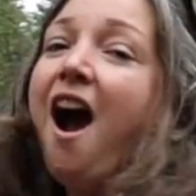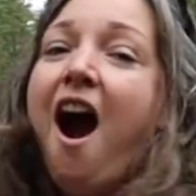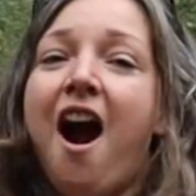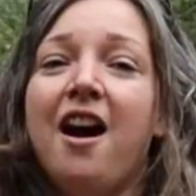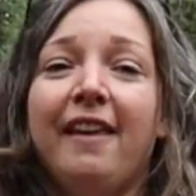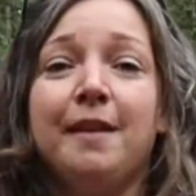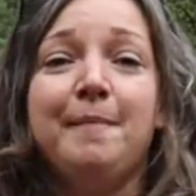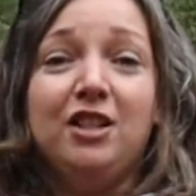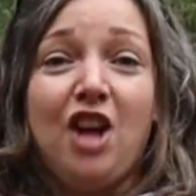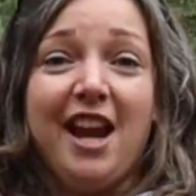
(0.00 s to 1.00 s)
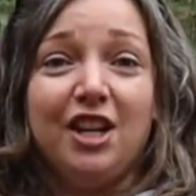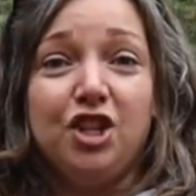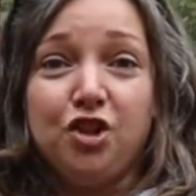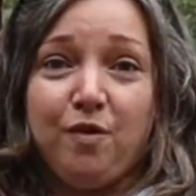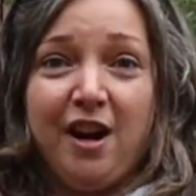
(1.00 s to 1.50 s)
are like my giant
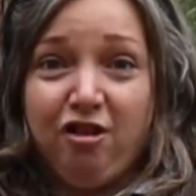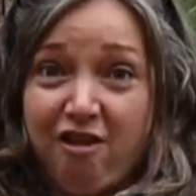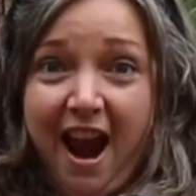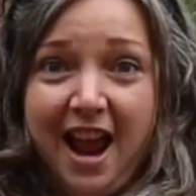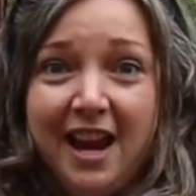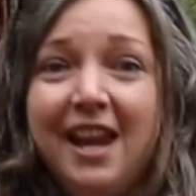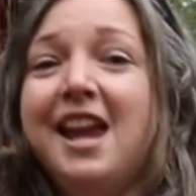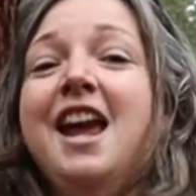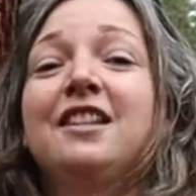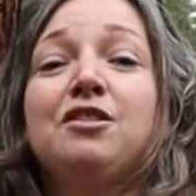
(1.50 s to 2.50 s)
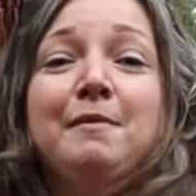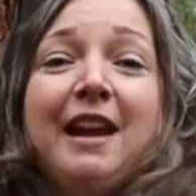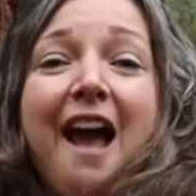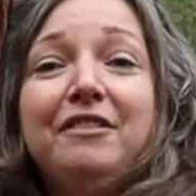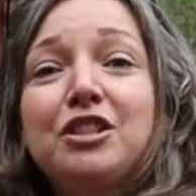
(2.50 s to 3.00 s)
shrink ray. And so I'm going
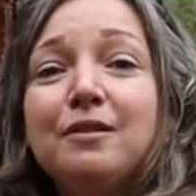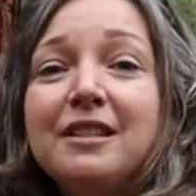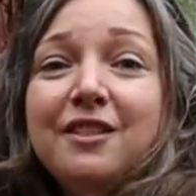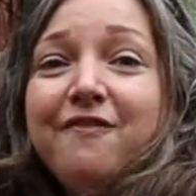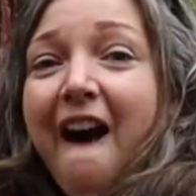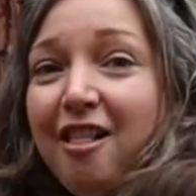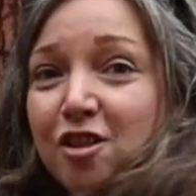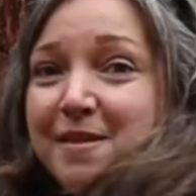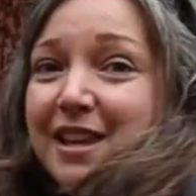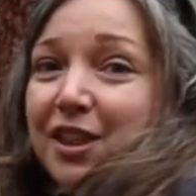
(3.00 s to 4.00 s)
to have students follow me